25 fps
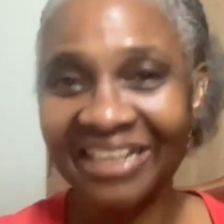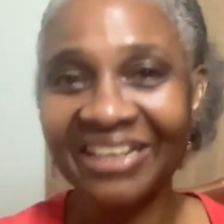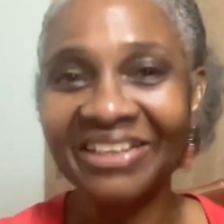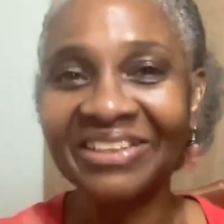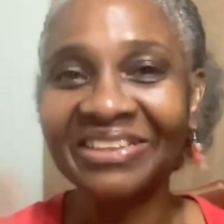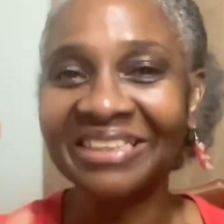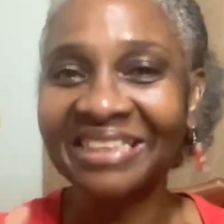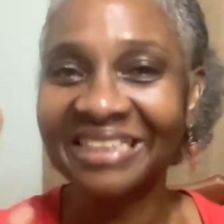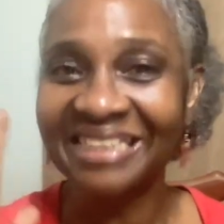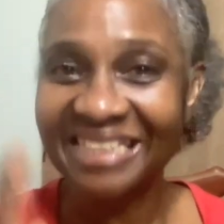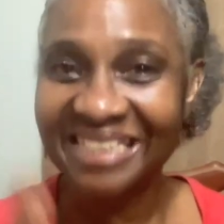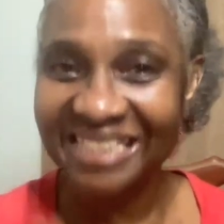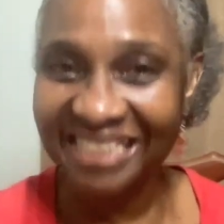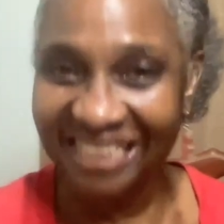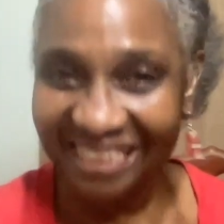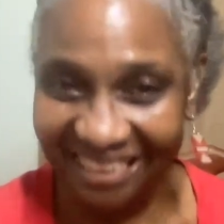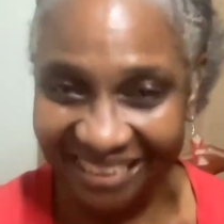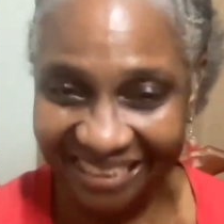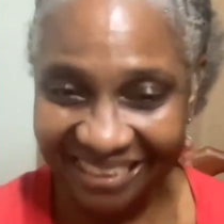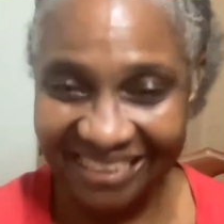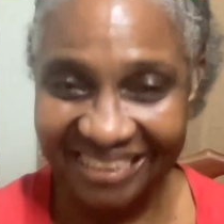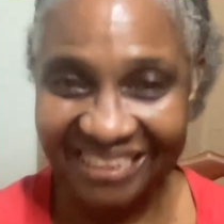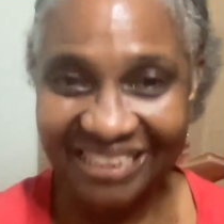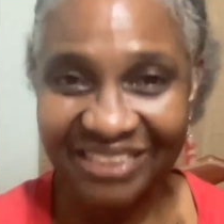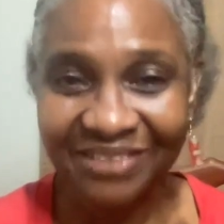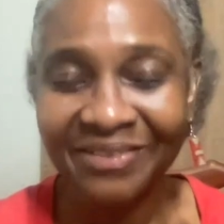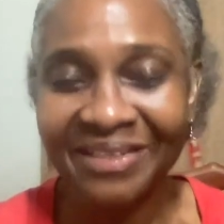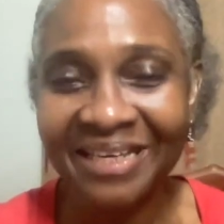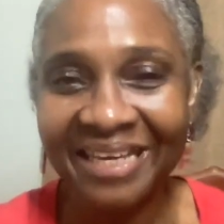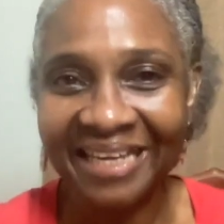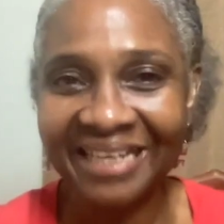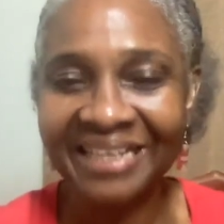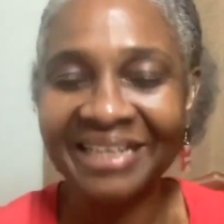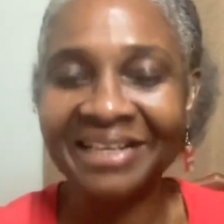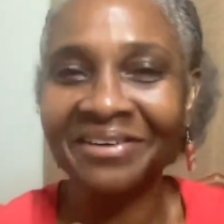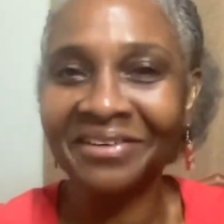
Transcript: until you get the